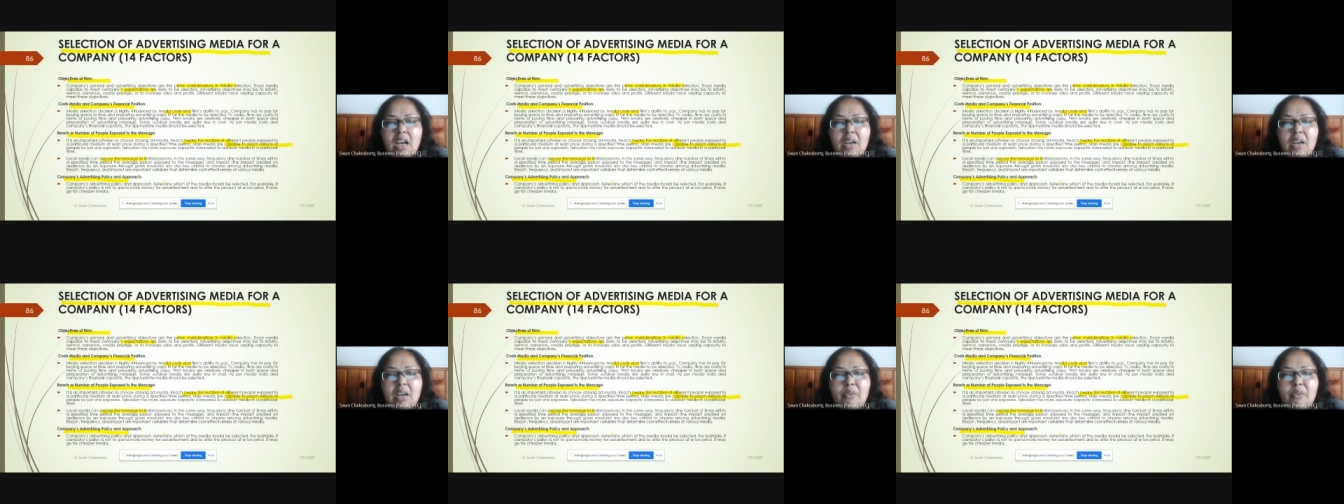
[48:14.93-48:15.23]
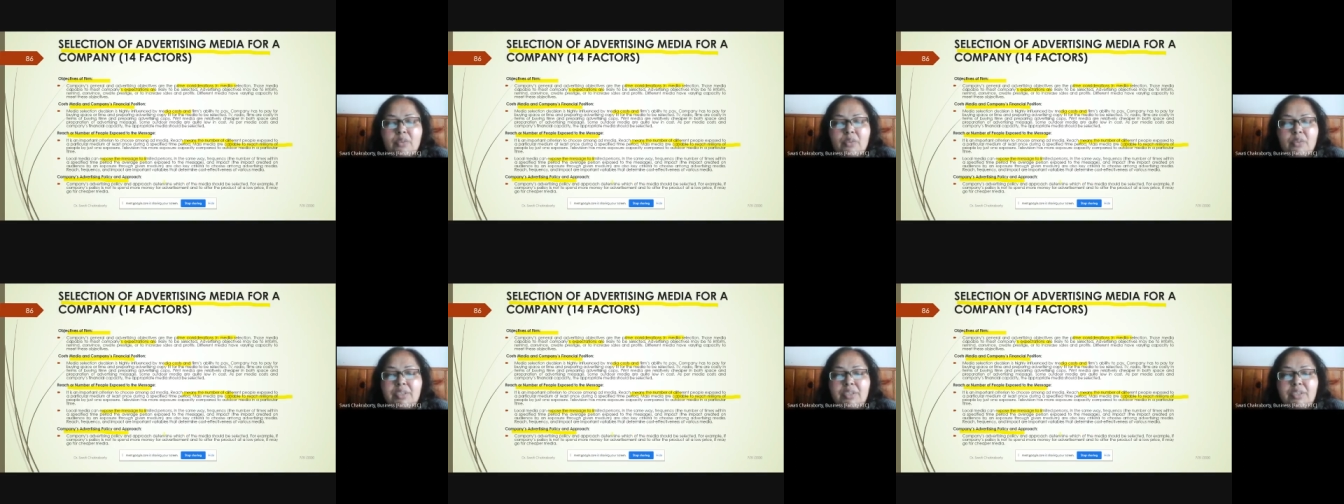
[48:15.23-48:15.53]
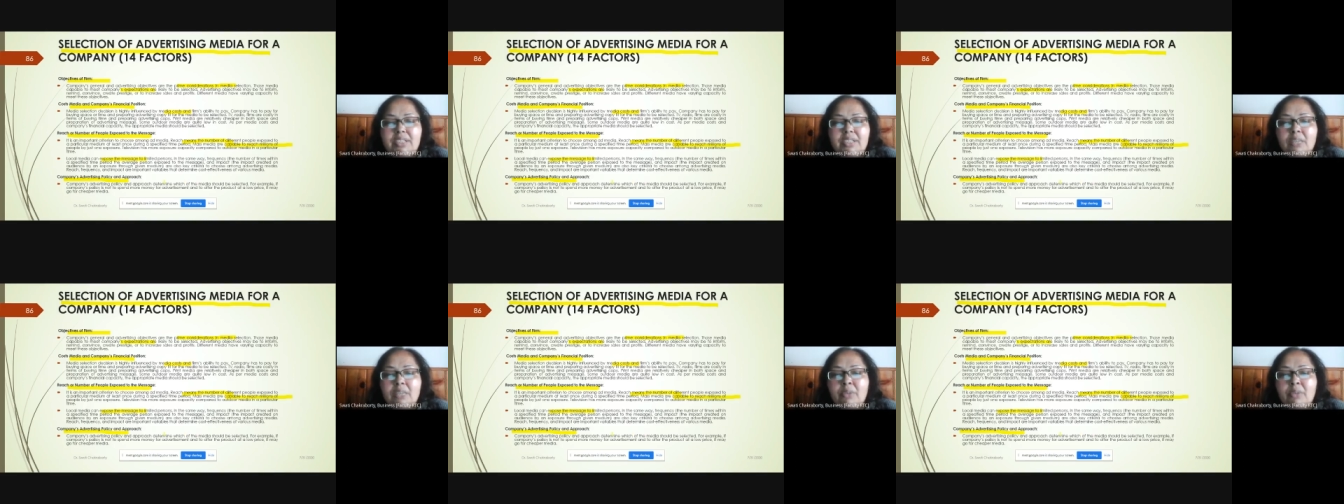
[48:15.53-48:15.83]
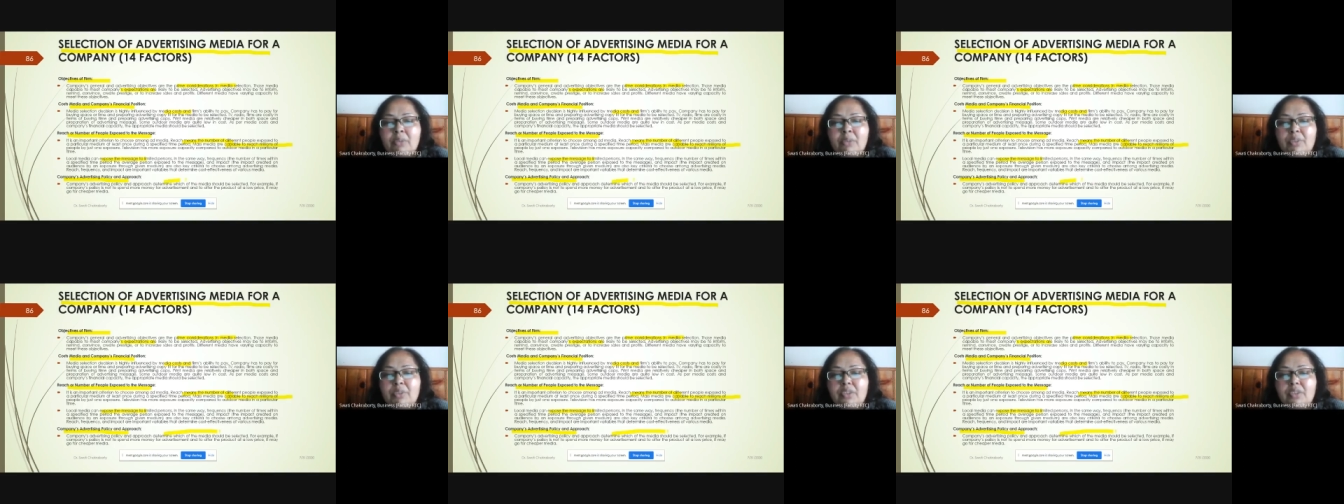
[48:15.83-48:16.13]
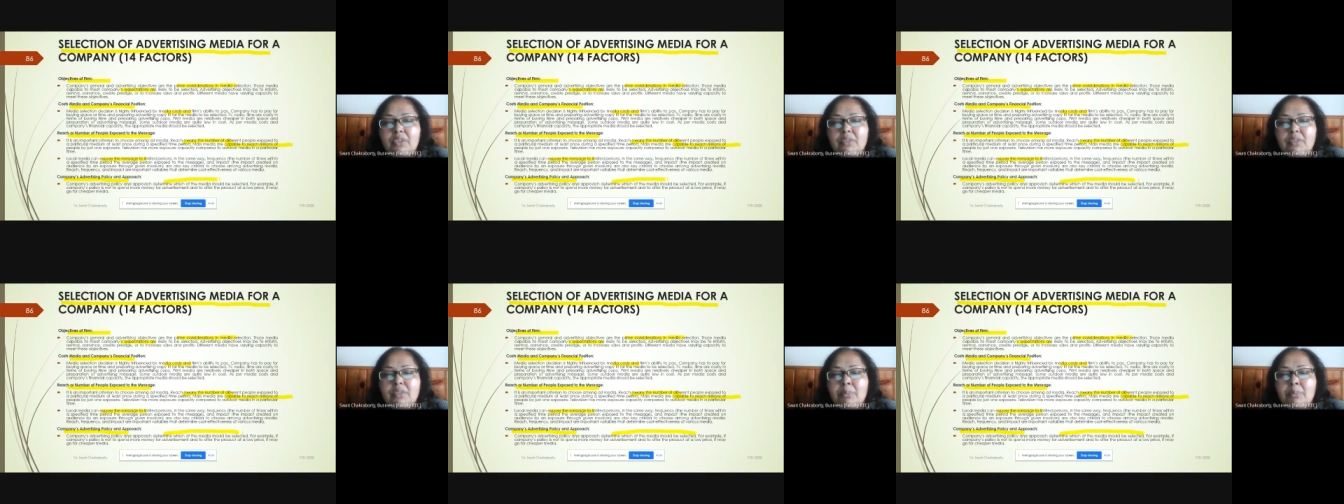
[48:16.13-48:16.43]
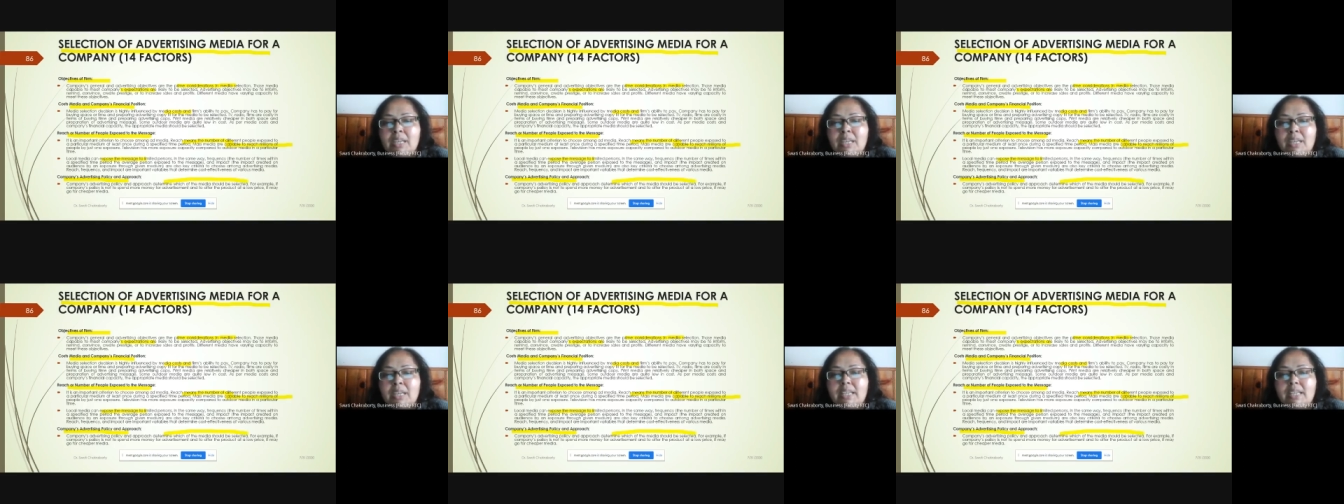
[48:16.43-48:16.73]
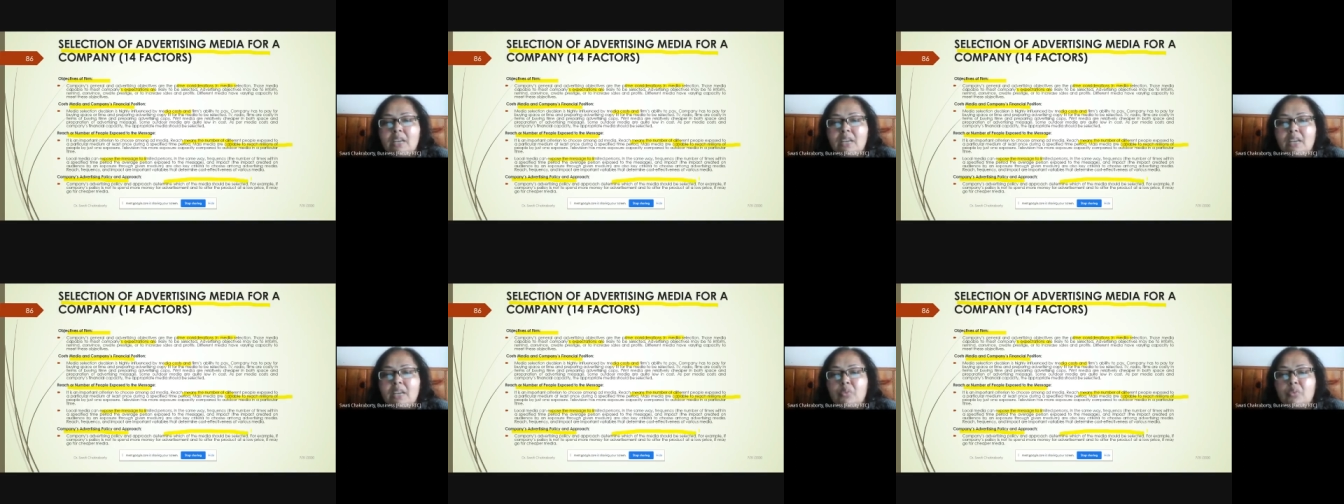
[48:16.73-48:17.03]
determine which of the media
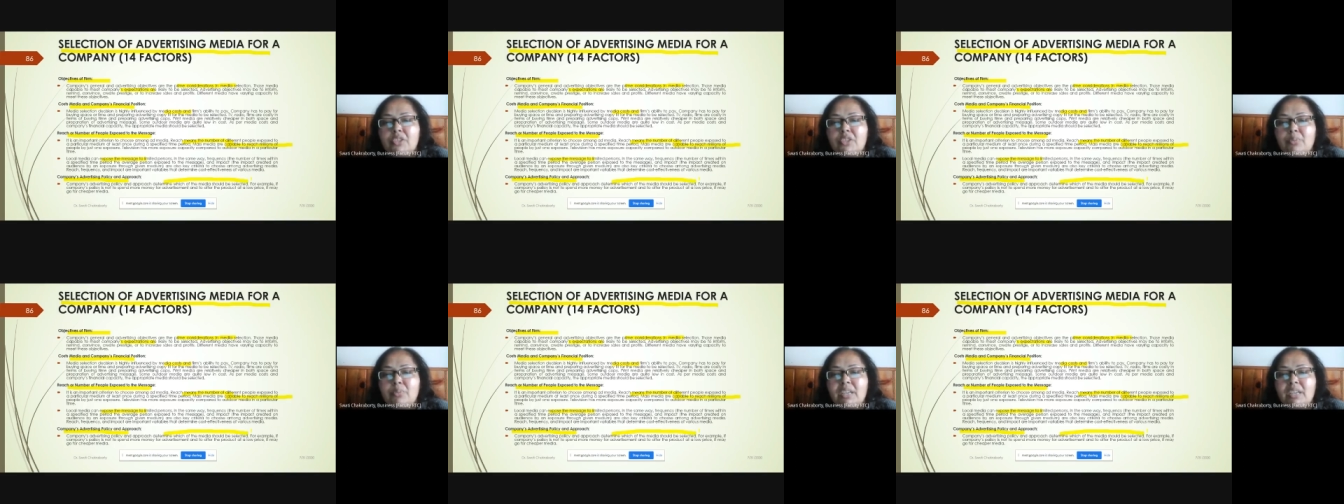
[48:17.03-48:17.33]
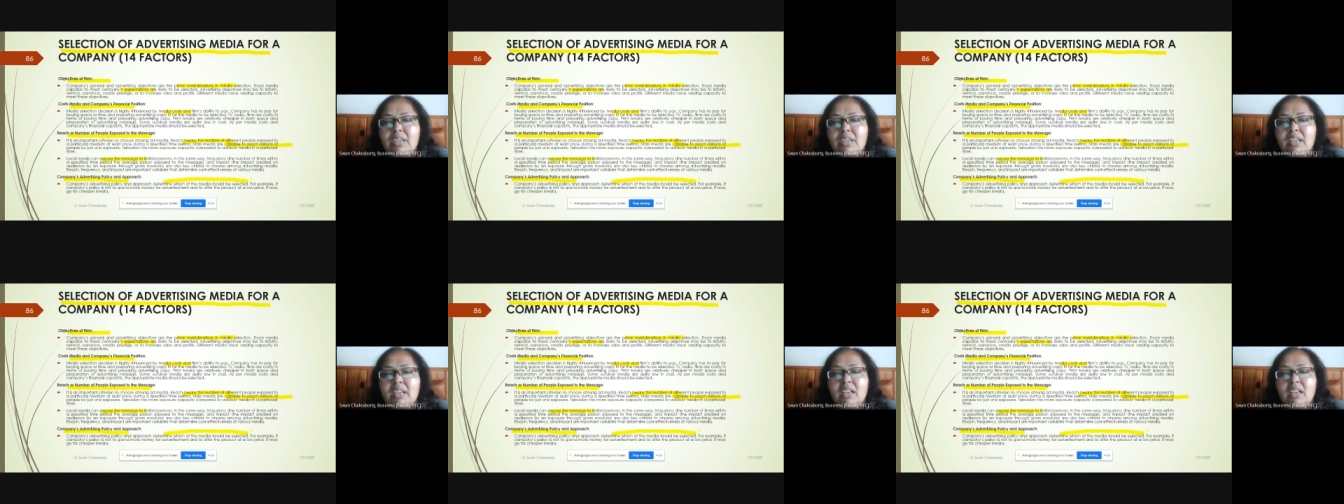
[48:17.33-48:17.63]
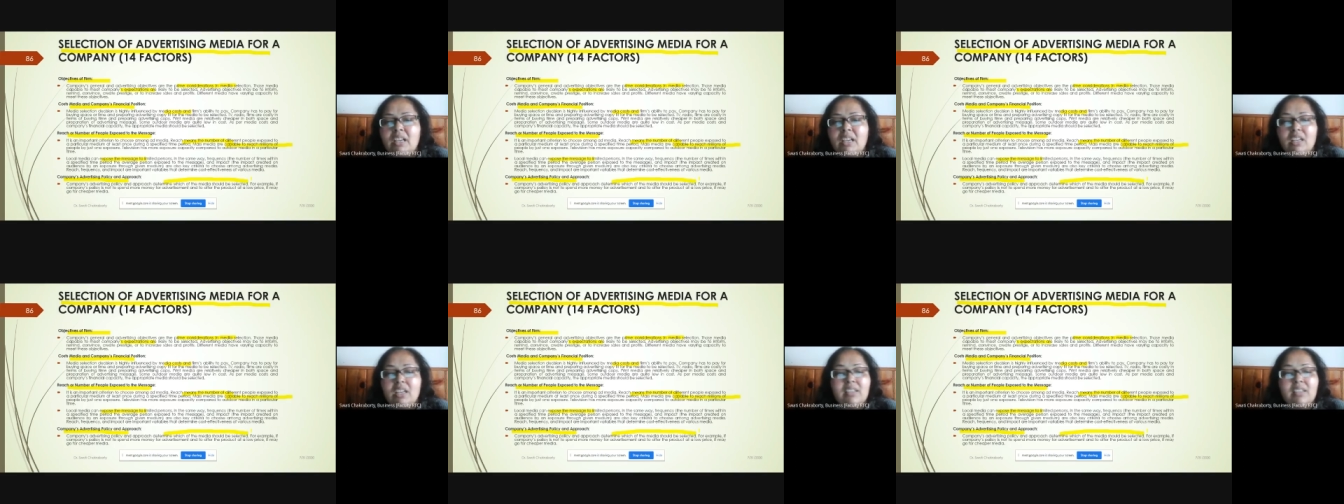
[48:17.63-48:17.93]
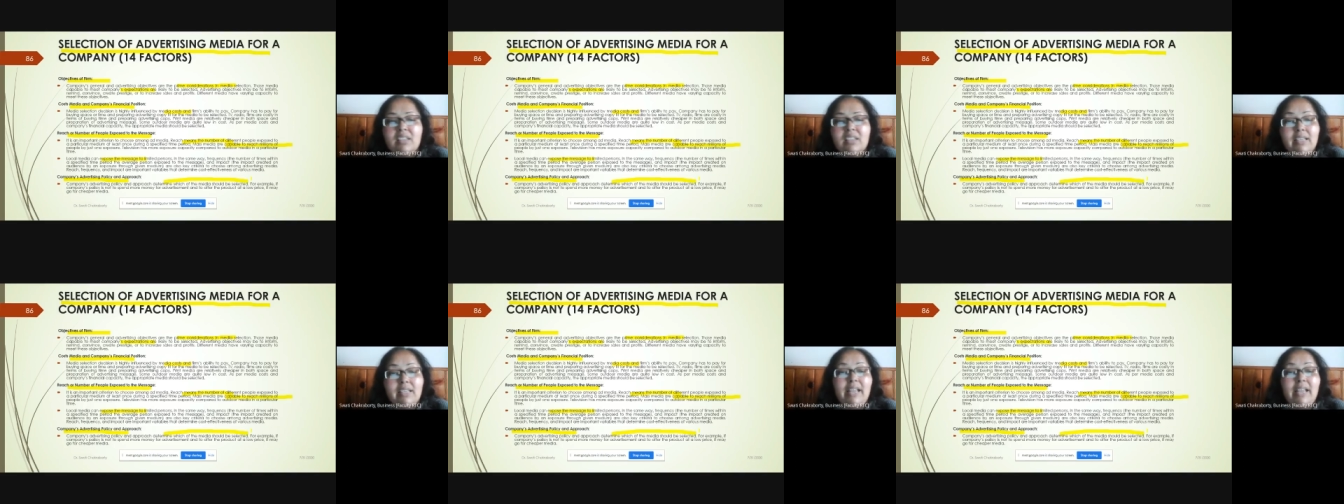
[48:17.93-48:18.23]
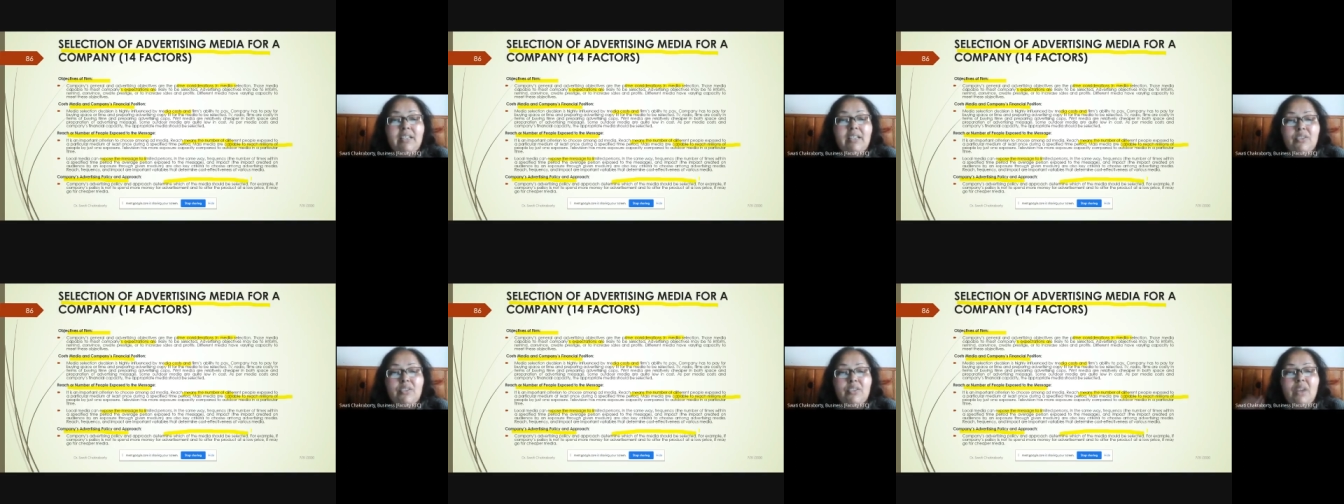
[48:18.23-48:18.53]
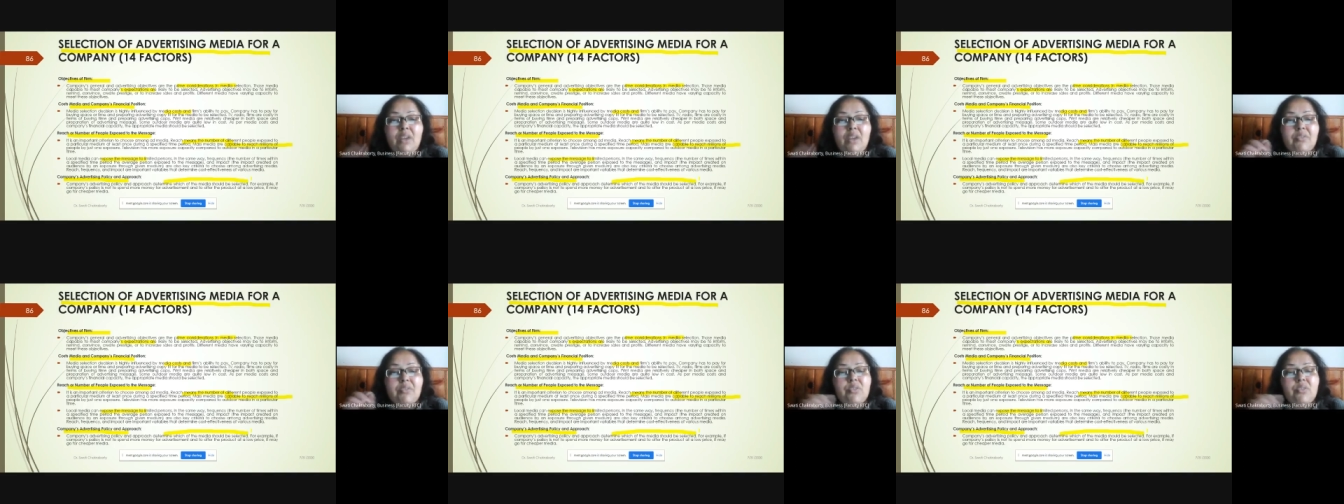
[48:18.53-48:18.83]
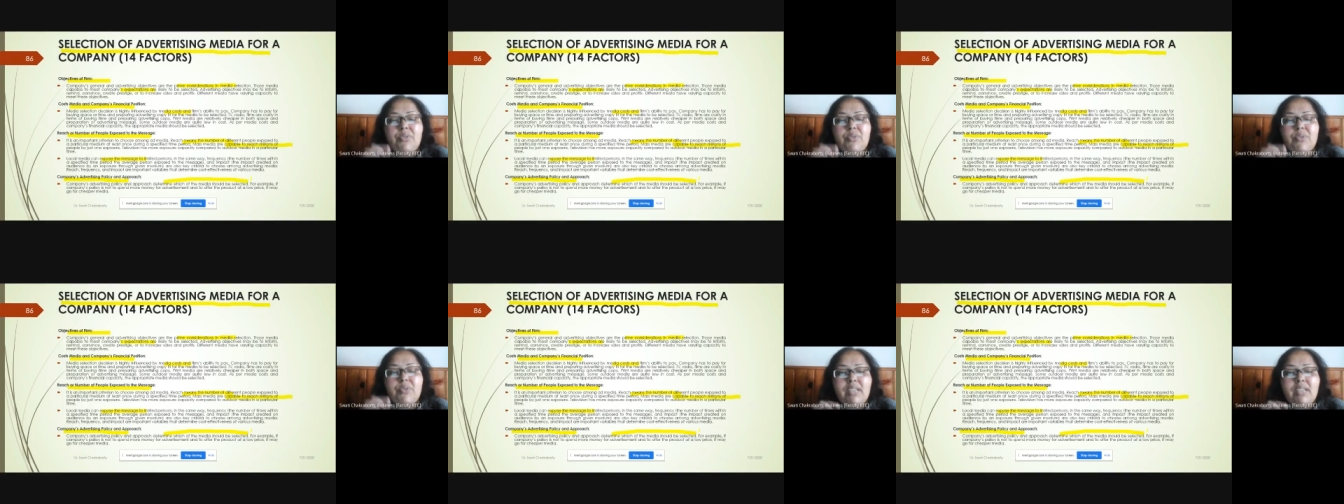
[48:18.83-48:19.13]
would be selected. You have to choose that.